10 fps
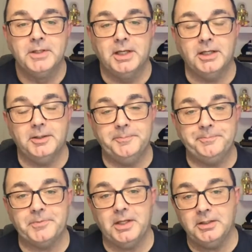
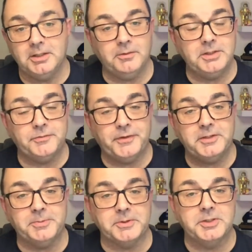Um, and go into
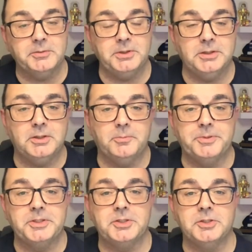Facebook, see what your
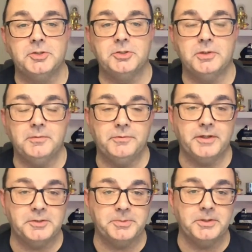competition's doing in
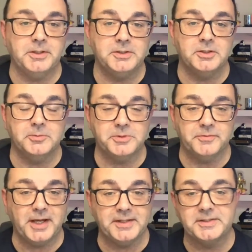Facebook in terms of
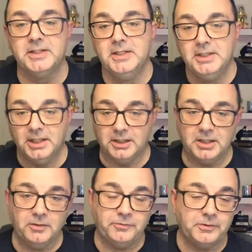ads, and
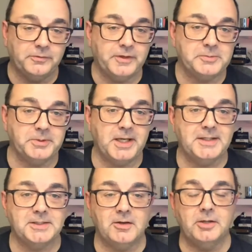go through the Facebook
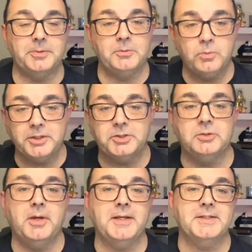ads library. Once
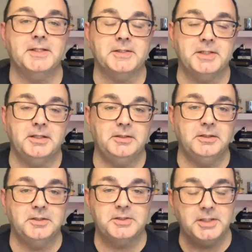you access that, you're going
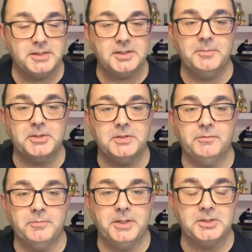to see so much
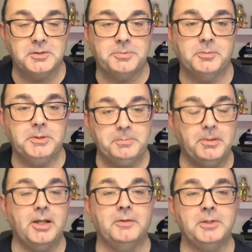information, probably
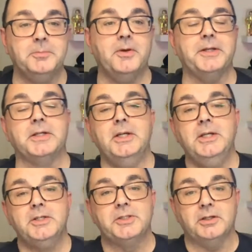blow your mind.
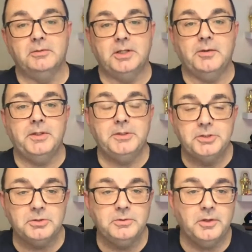So go in and
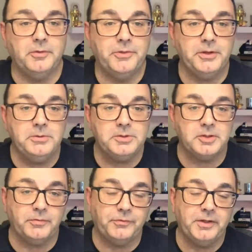do uh, those
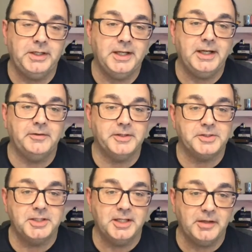three areas
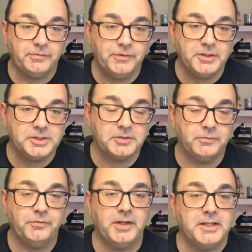and get that first
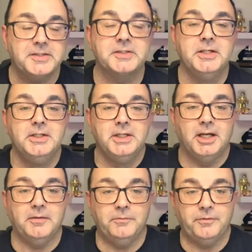fix
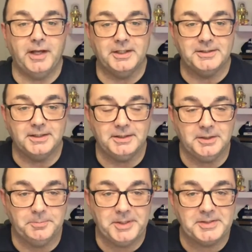and validate
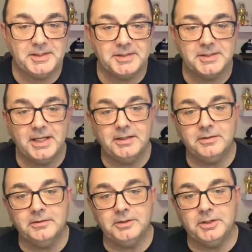your business.
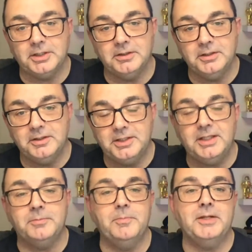Now, you can
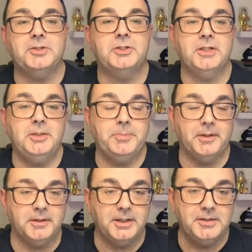dig much
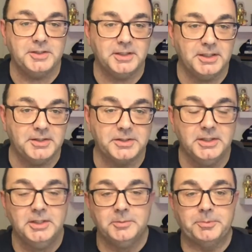deeper into these
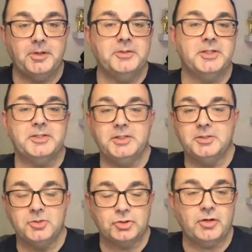processes
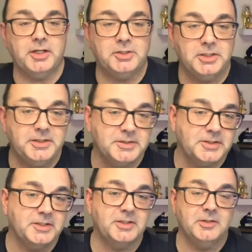and strategies,
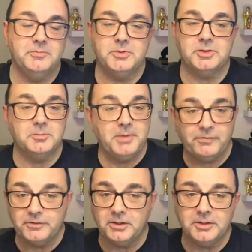systems, the
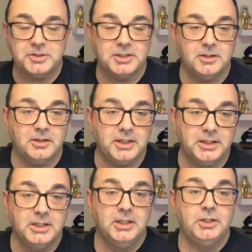methodology that I
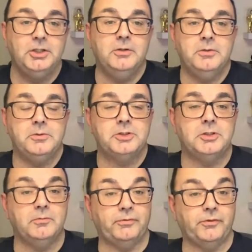use
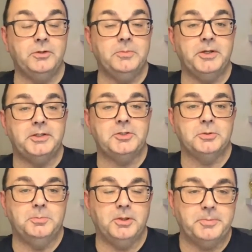through my
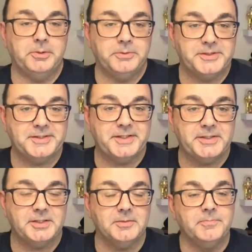digital block builder
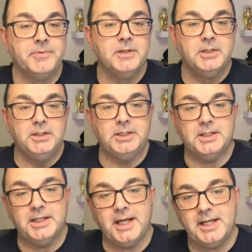system. You
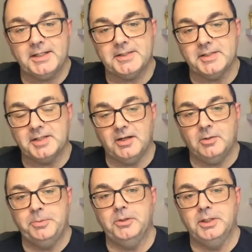can access that.
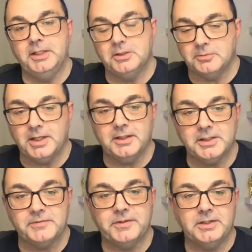I'll put a link around
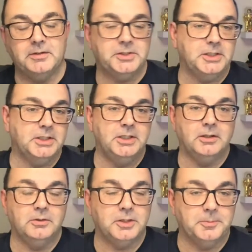this video so you can go
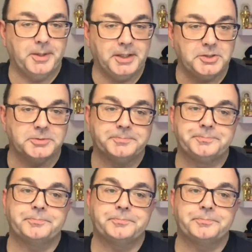and look at the page.